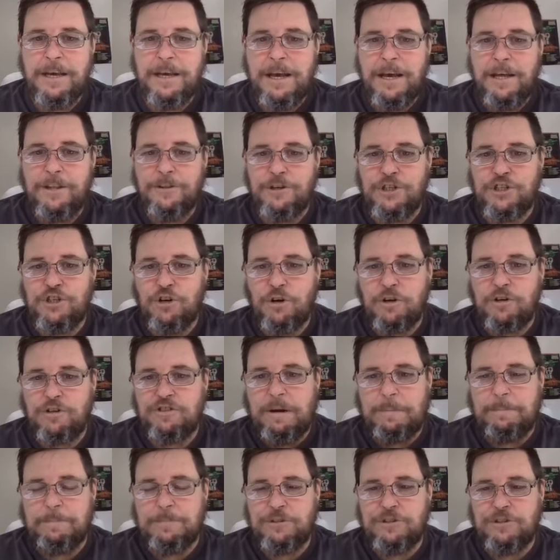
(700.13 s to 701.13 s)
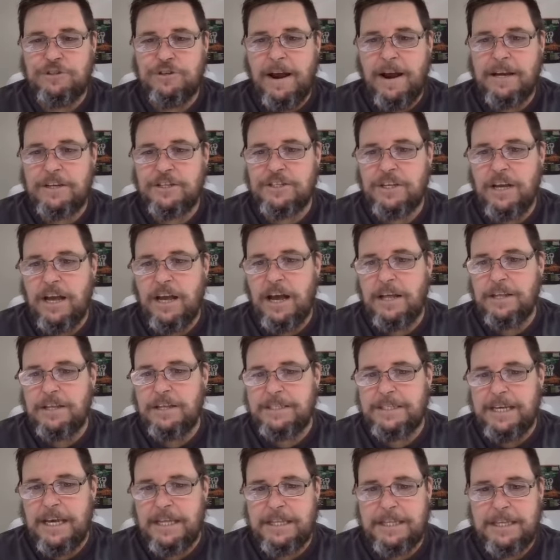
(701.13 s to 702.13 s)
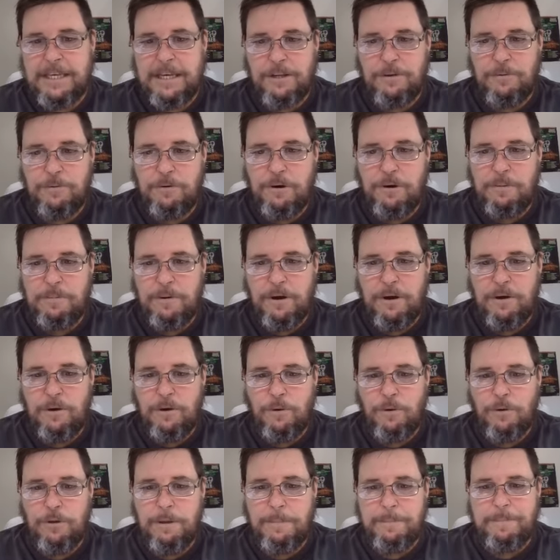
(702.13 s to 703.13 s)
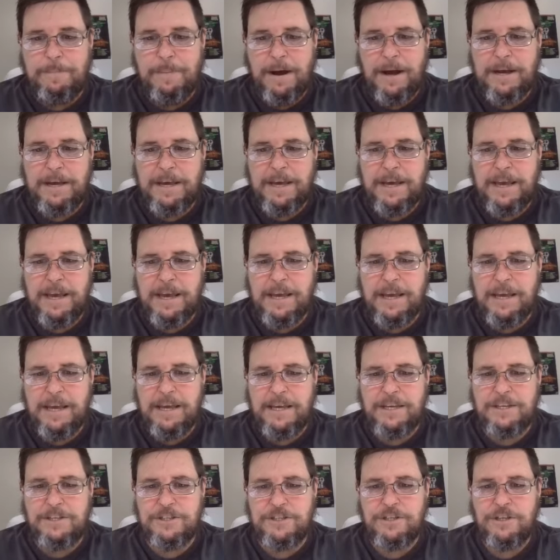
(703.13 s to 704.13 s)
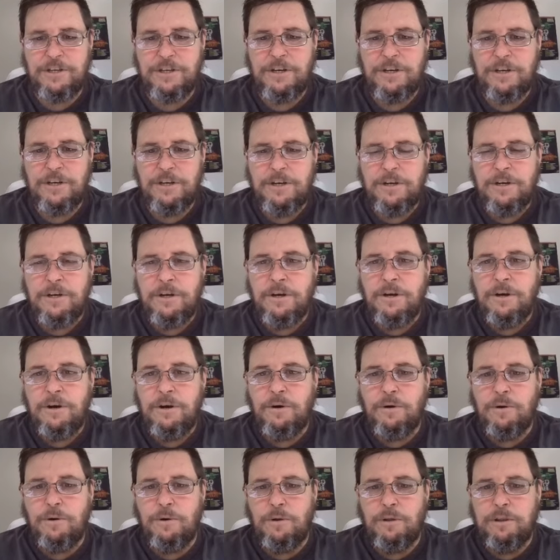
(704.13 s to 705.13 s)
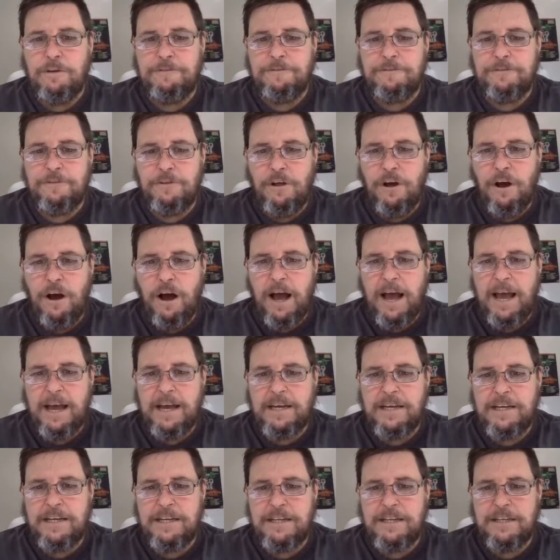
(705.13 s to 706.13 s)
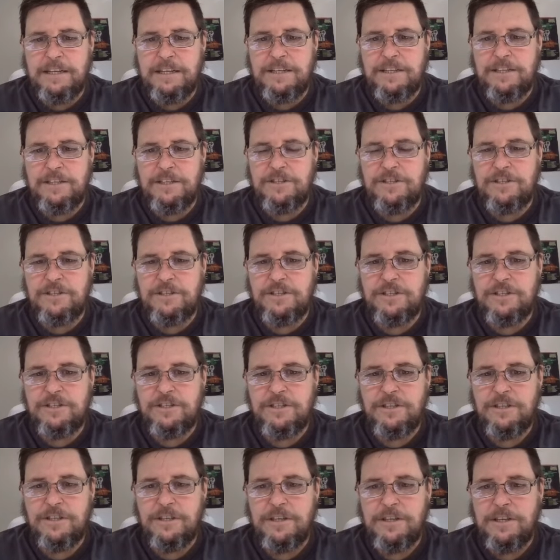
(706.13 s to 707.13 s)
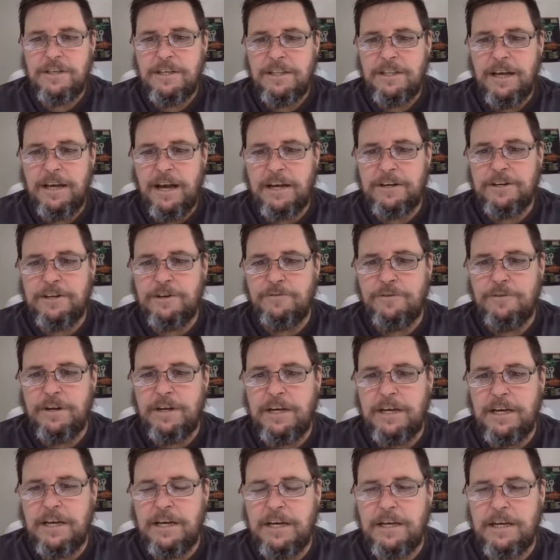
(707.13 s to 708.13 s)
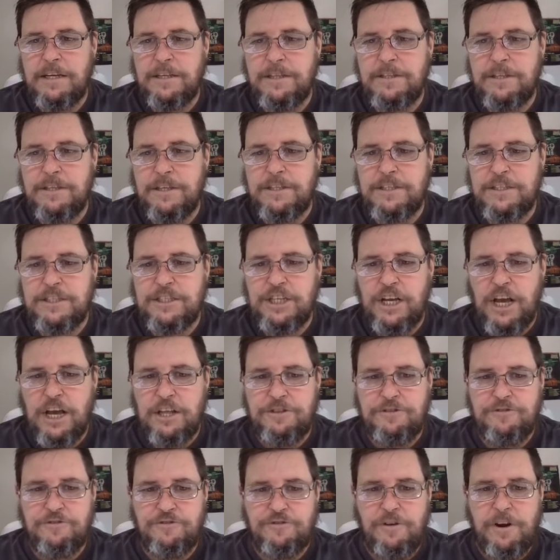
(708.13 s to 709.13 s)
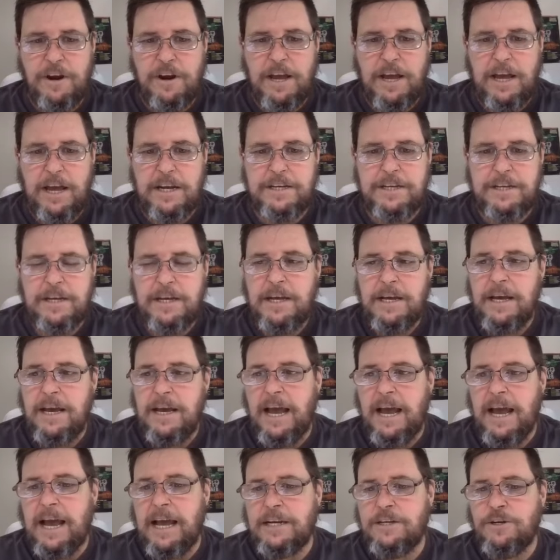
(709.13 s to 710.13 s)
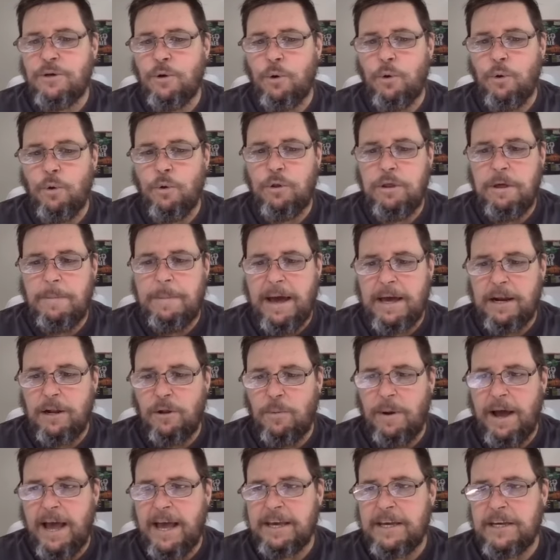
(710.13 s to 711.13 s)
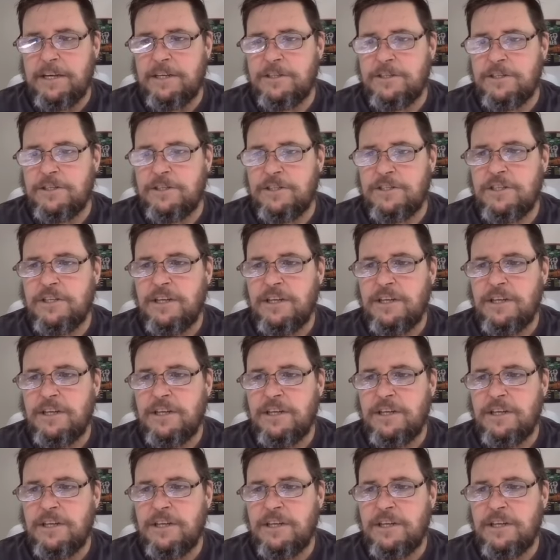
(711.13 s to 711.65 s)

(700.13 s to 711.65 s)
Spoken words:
the Shock Jump Dragstar, the Death Killer Warboy, all the Buggies, all the Flyers, Hunter Rig, the Death Dread, and all the Battle Wagons.